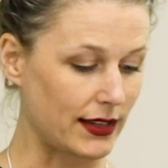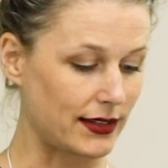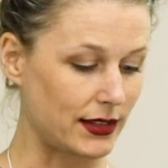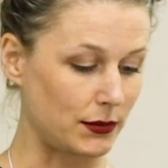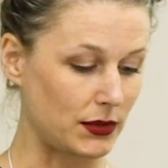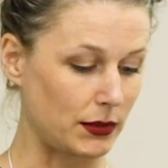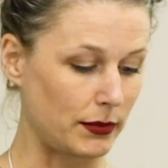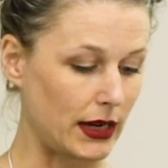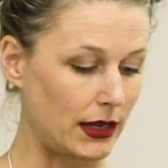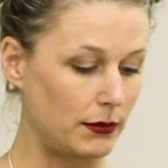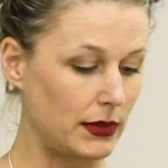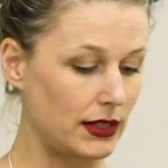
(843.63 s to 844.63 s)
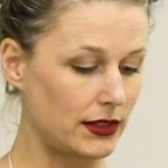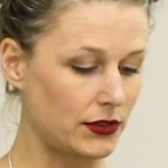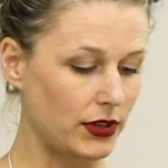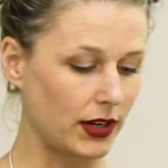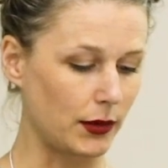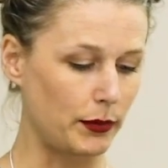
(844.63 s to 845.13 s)
that symptom by
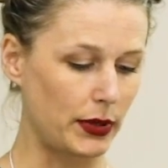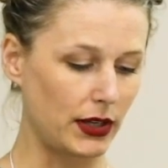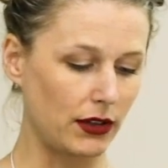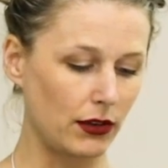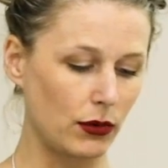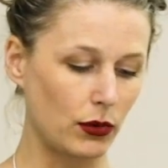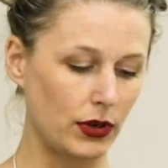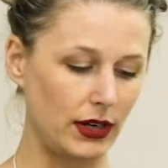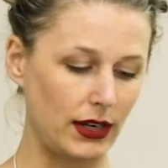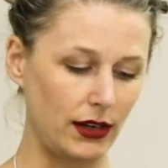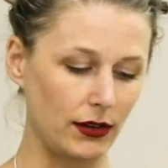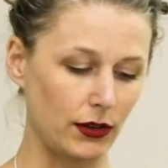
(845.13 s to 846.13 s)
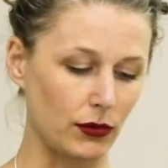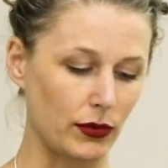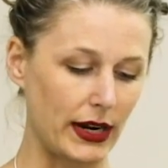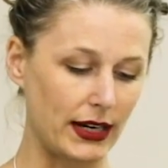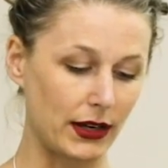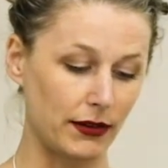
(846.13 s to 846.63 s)
administering a pill or a needle
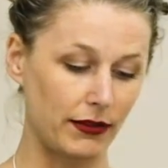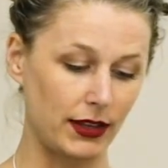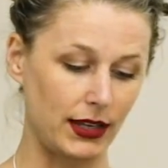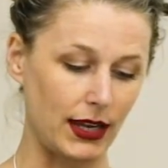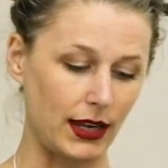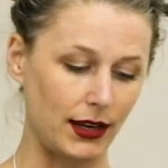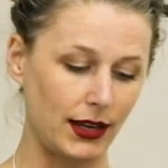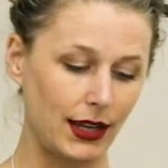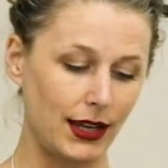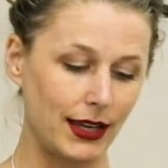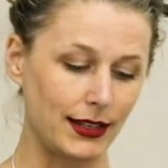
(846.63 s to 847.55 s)
right out of the gate